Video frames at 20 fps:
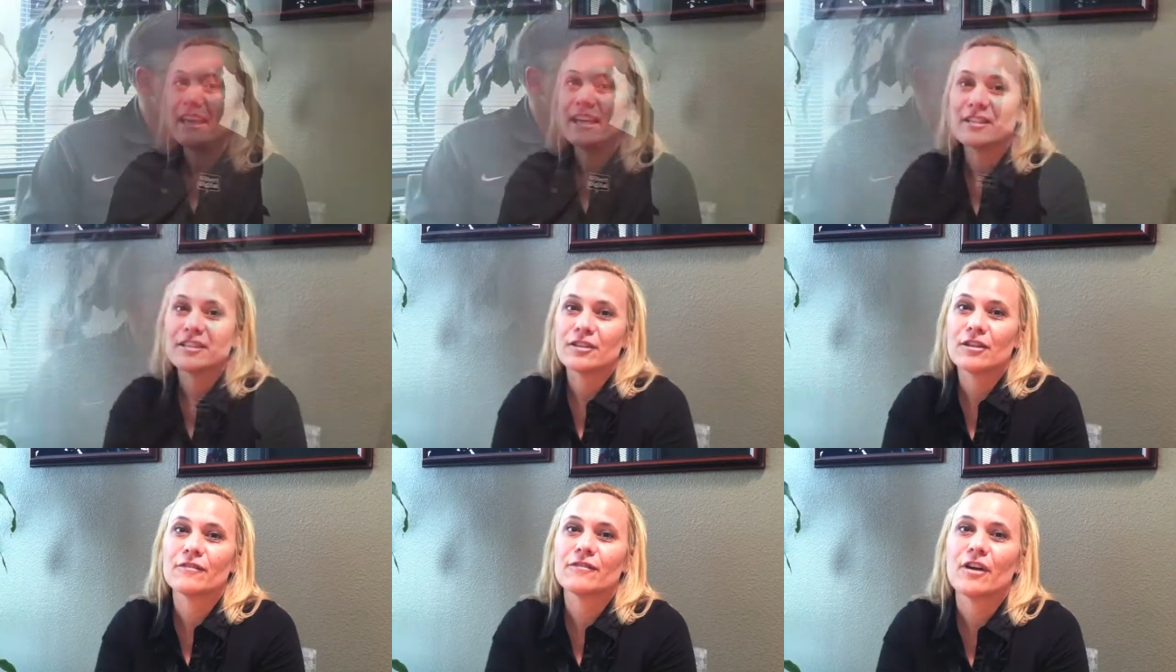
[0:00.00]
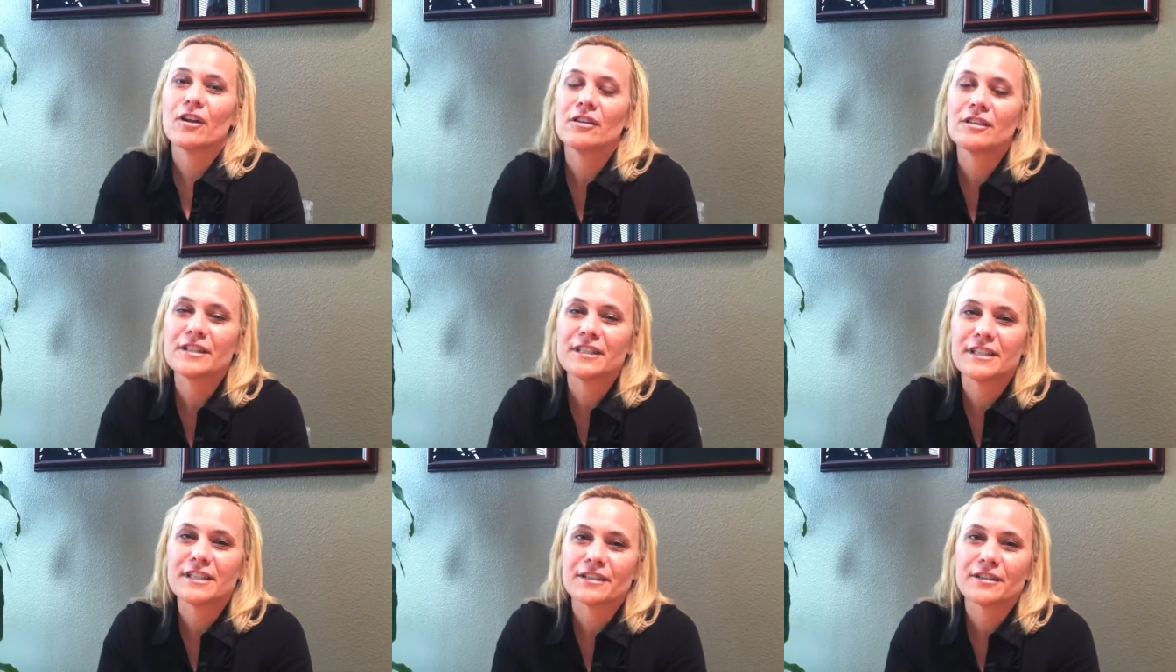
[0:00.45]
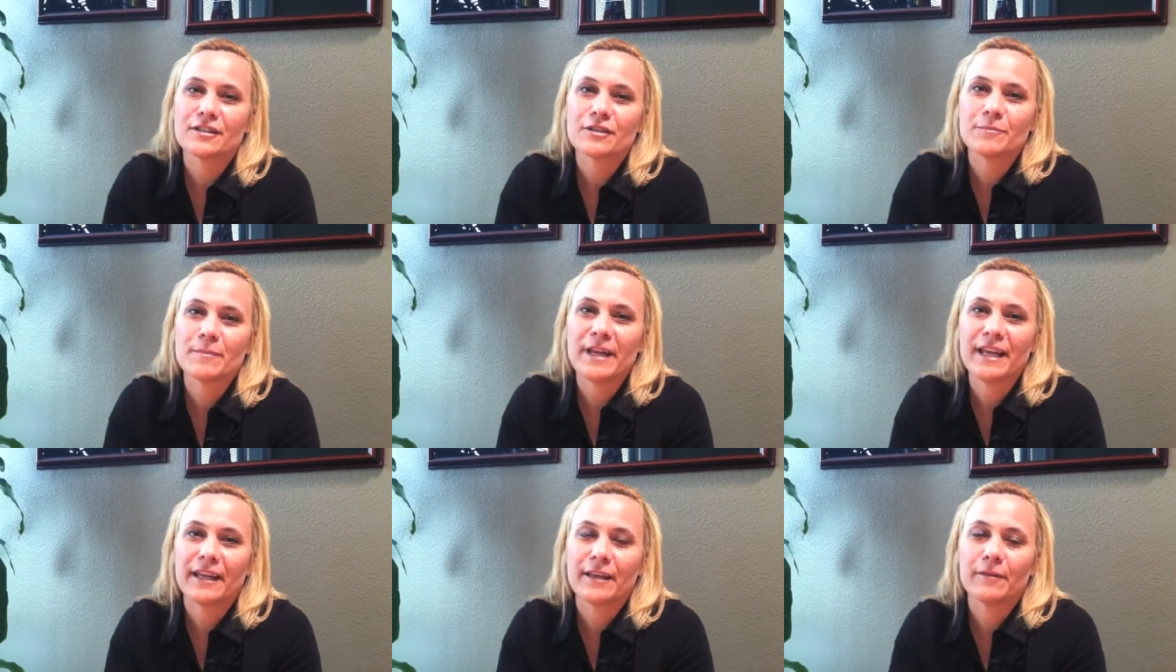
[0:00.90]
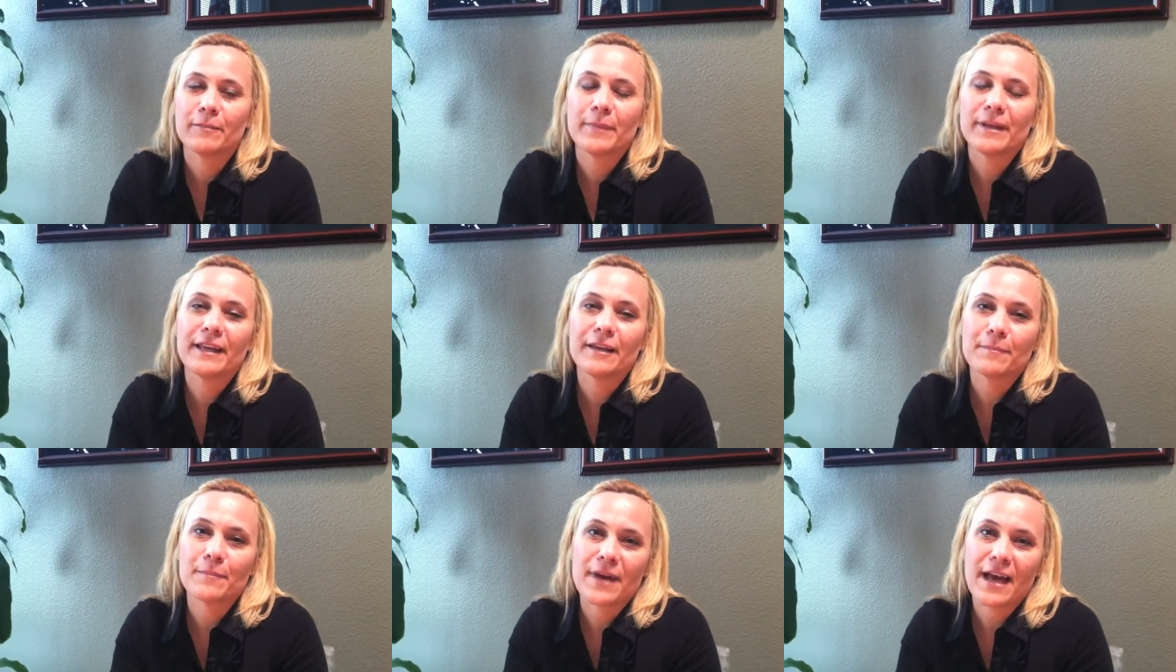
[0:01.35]
Yes, our volunteers make a
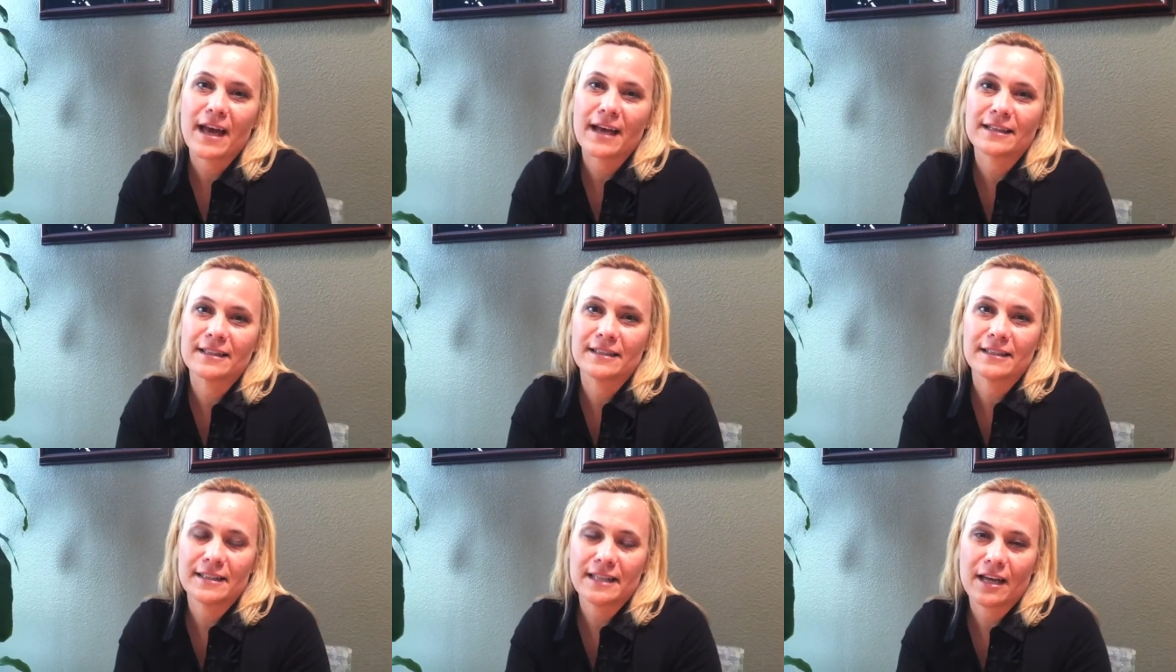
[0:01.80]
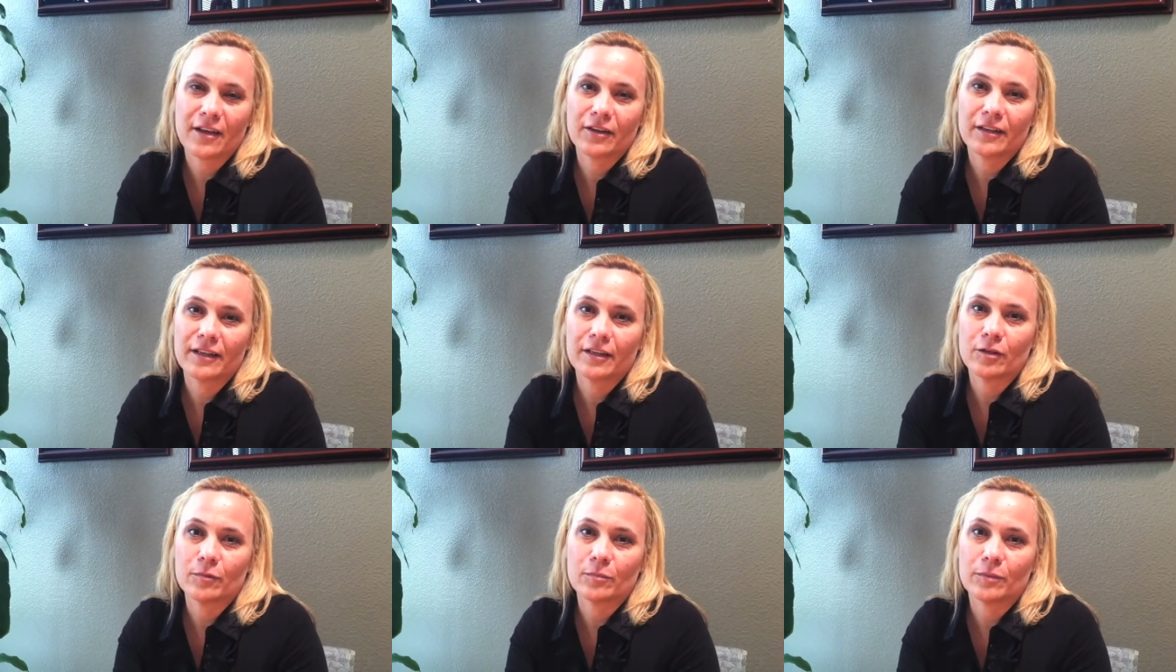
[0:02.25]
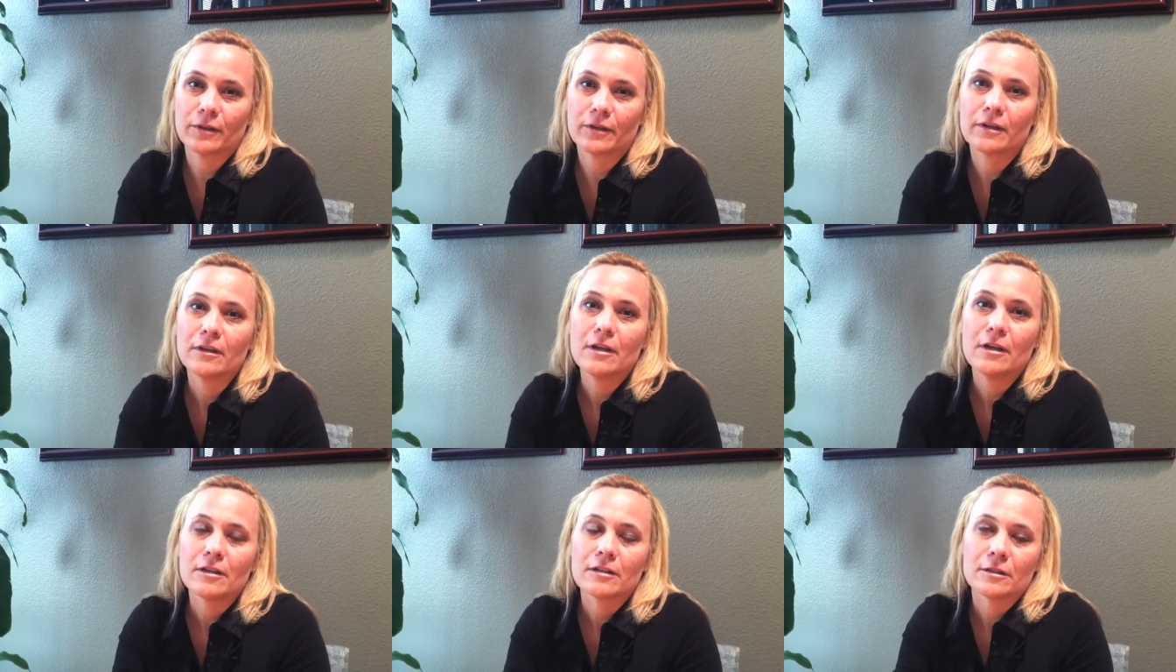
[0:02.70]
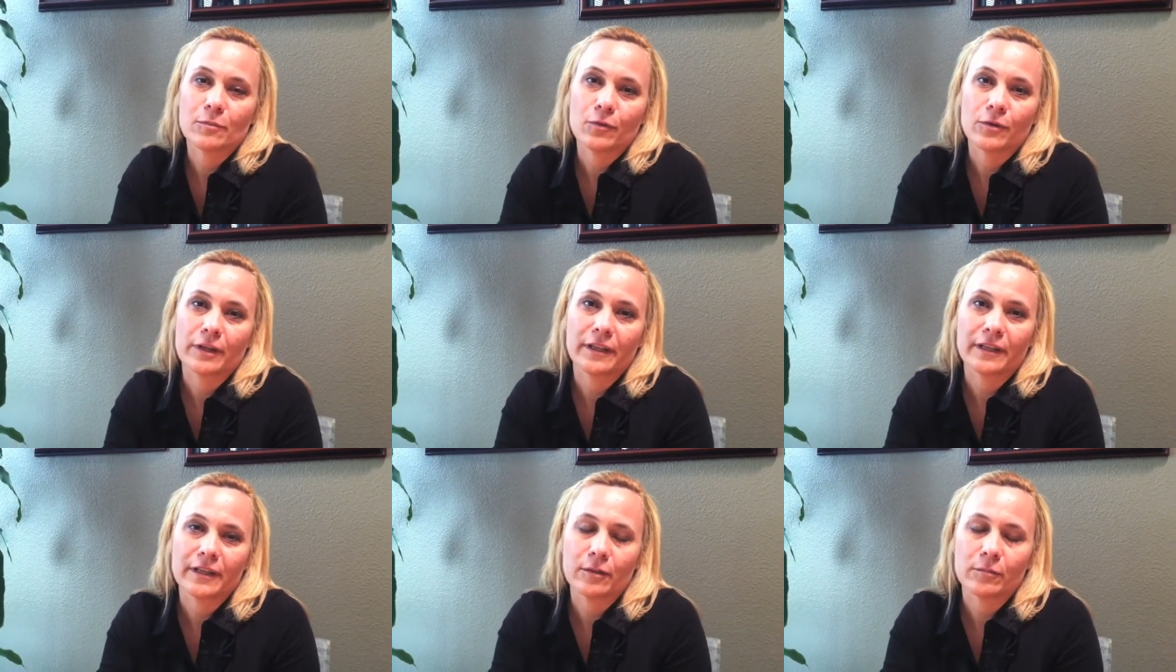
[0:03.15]
big impact in the town of Gilbert,
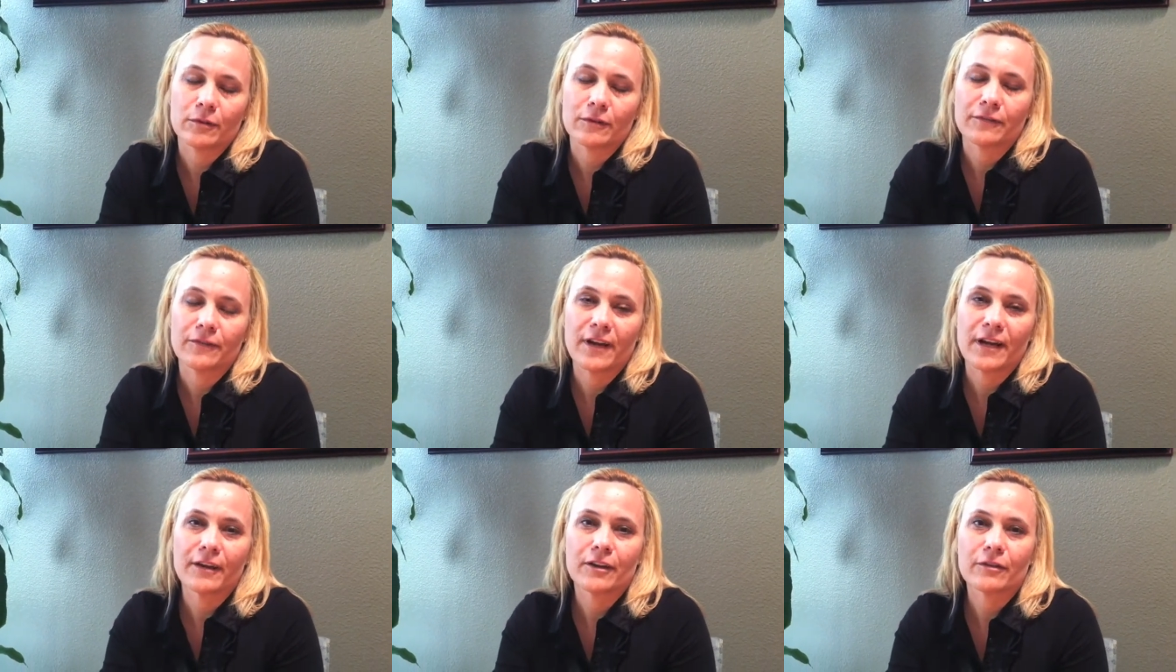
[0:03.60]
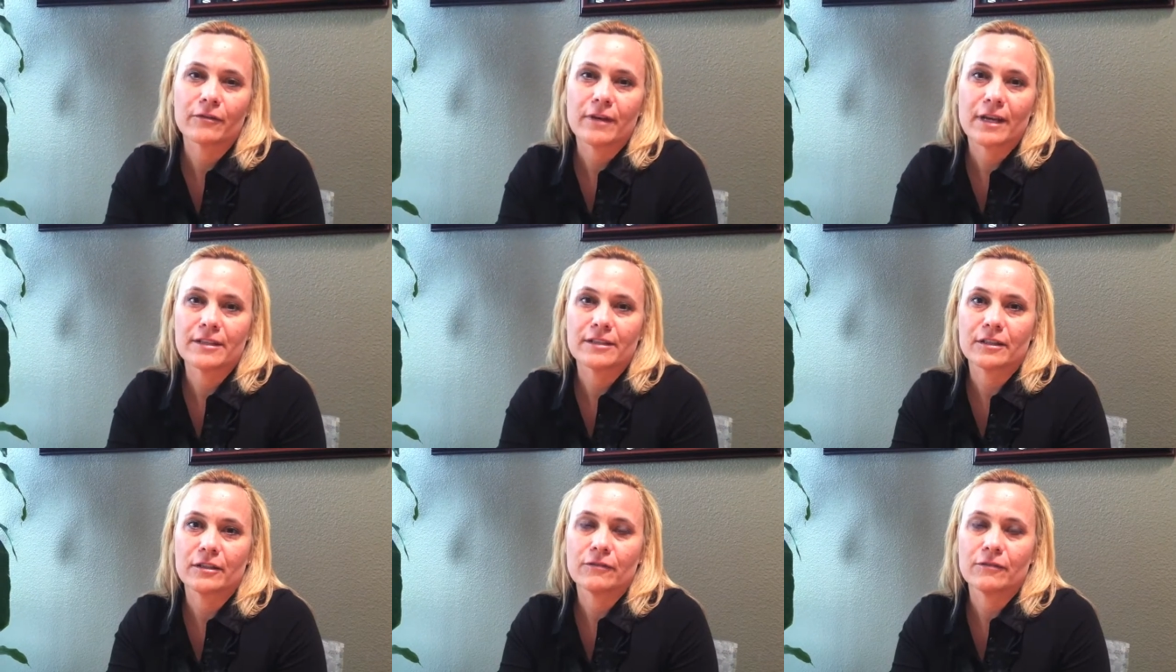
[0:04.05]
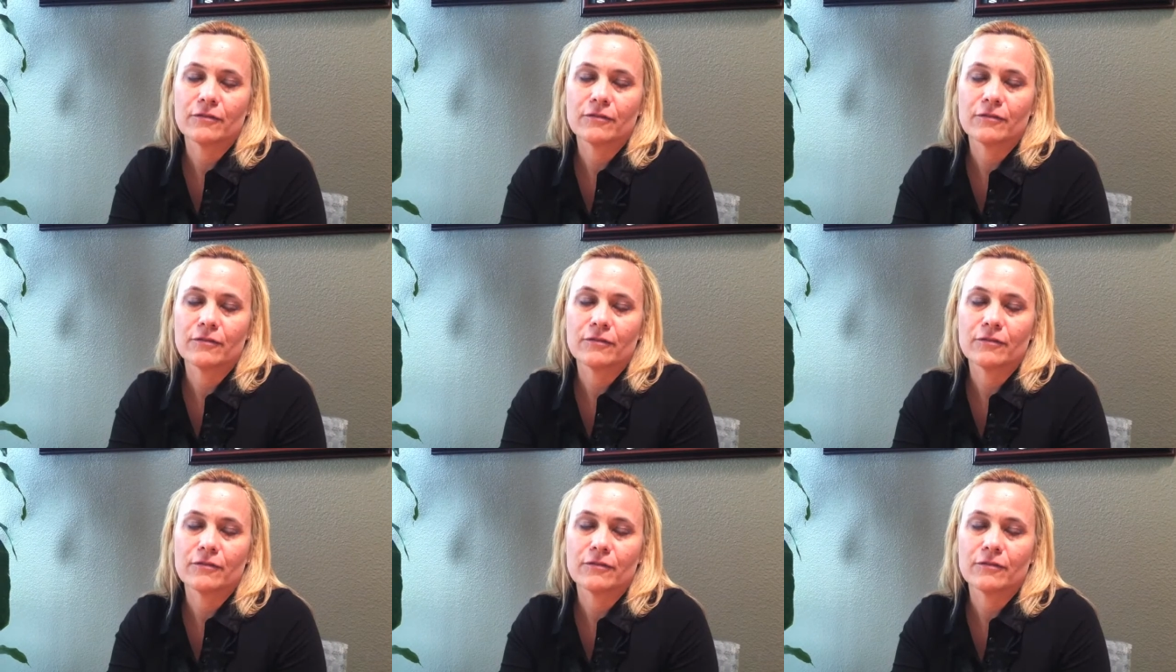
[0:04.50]
supporting Gilbert Fire and Rescue.